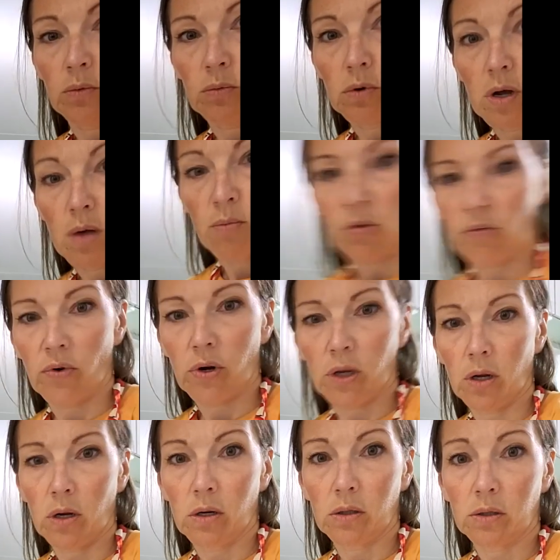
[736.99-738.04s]
We'll come over
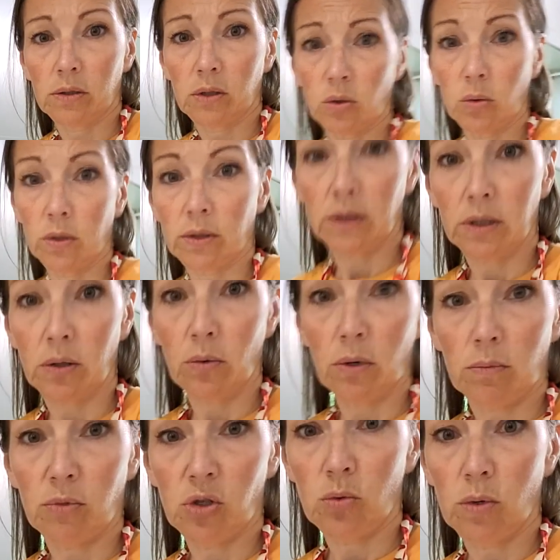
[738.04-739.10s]
here so you can see what
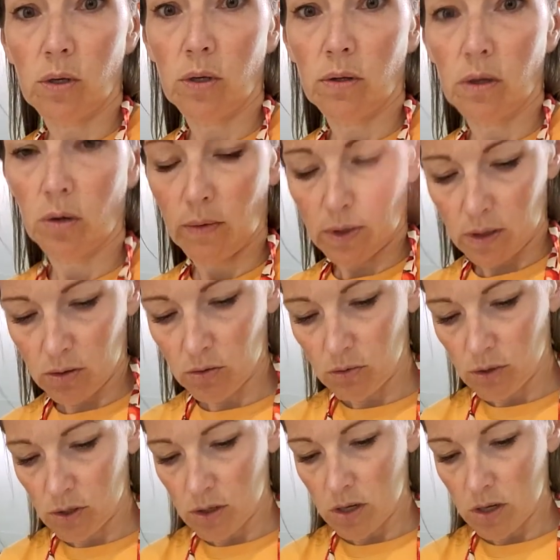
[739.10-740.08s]
I'm doing. There we go.